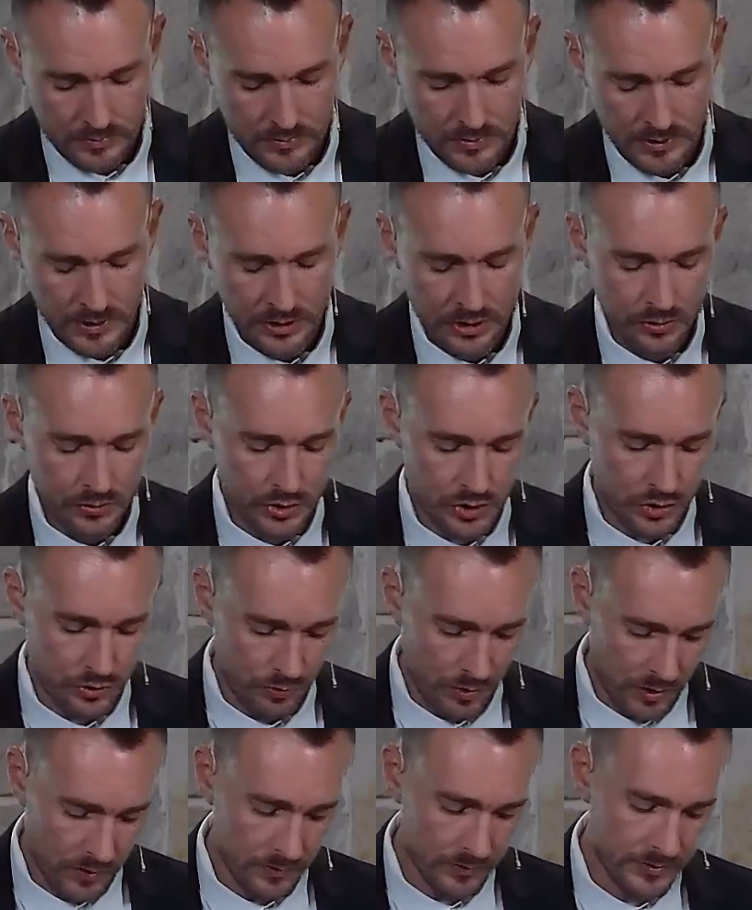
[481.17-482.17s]
and you
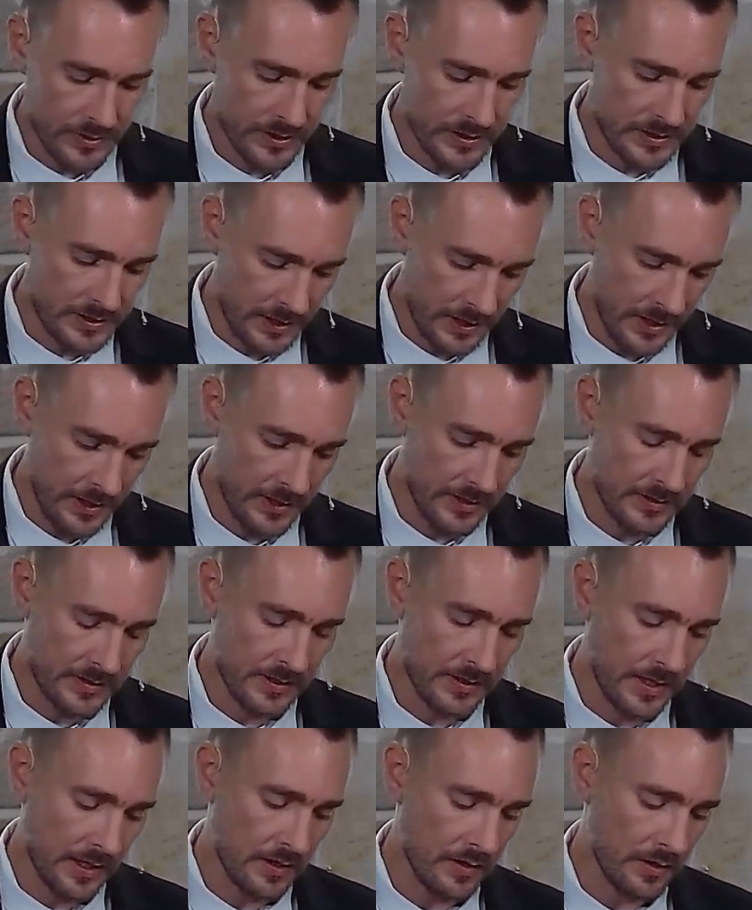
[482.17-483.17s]
struggled to say to
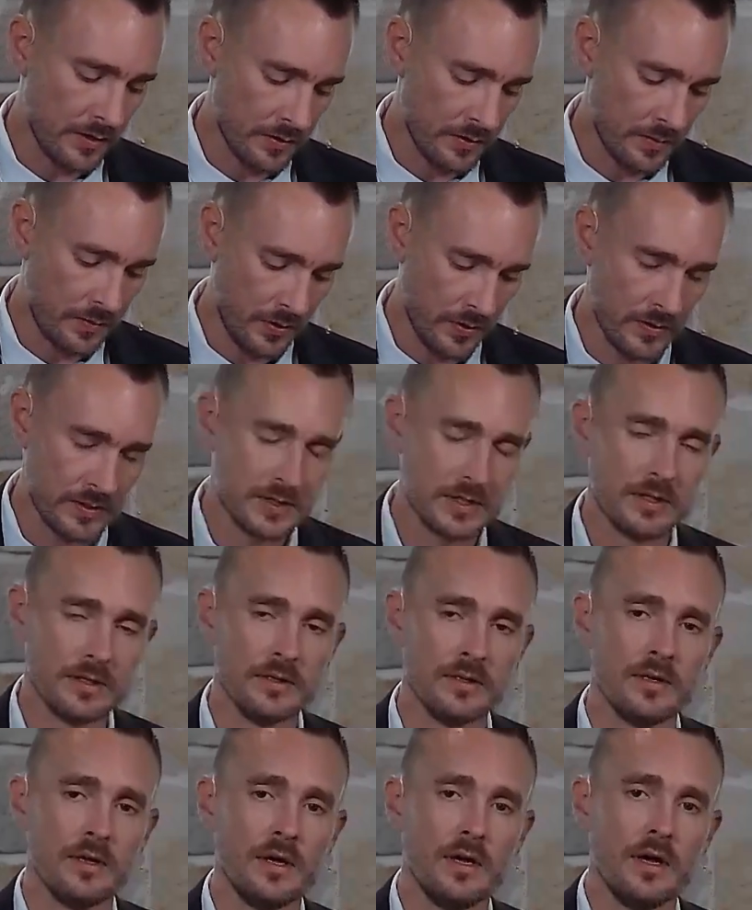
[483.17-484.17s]
that other
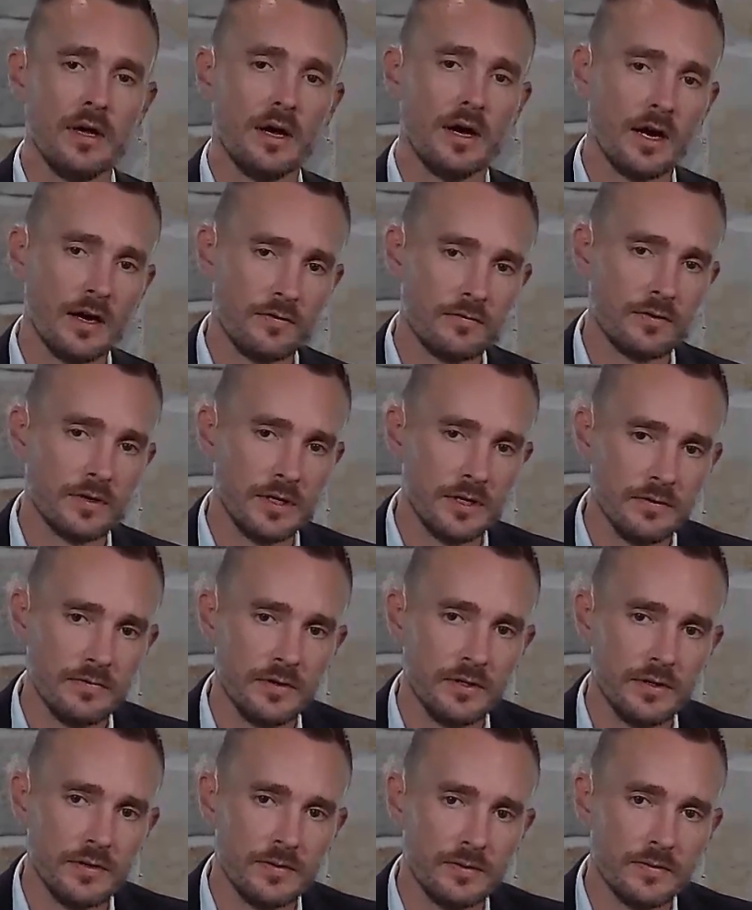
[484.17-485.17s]
person, I forgive you?